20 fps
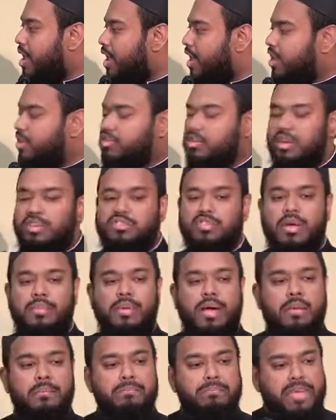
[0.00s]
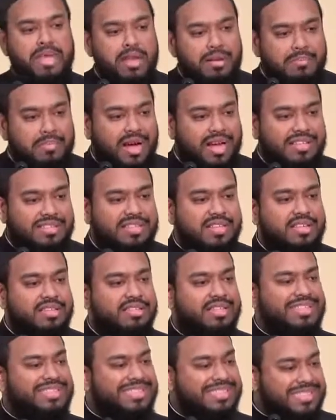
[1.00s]
It is also about minimizing
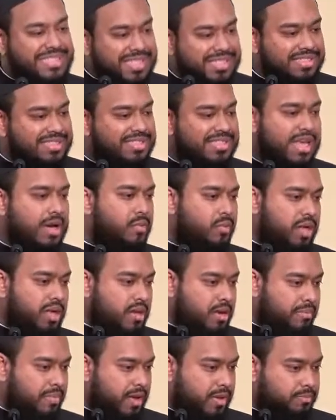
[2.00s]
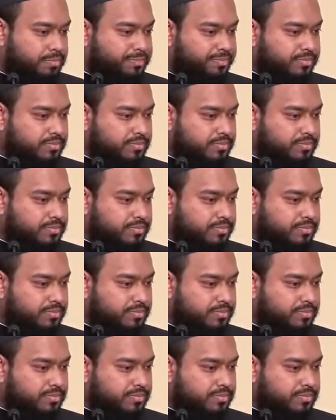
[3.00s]
the sins that we commit.